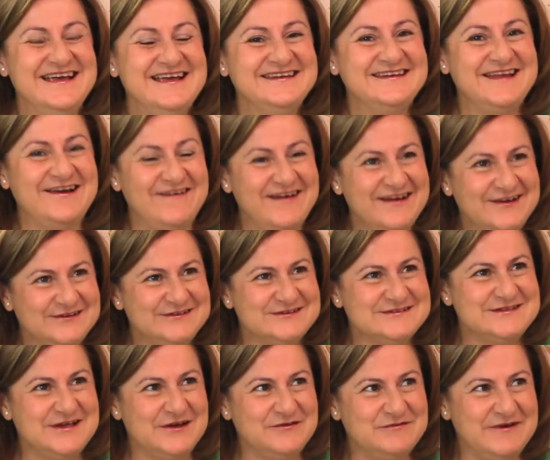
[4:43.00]
Now, I
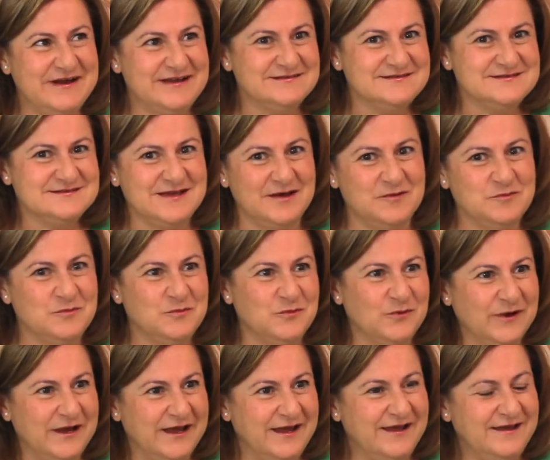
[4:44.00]
also read
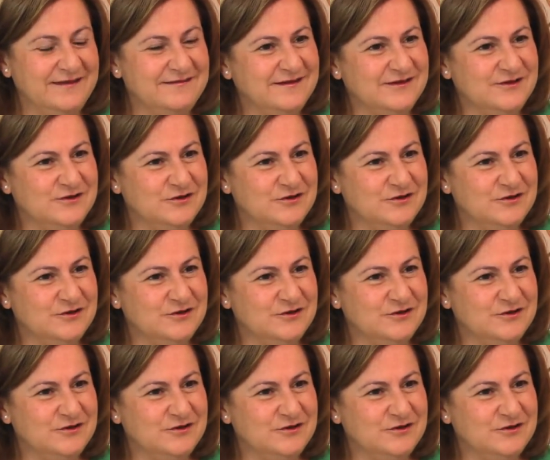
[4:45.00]
somewhere that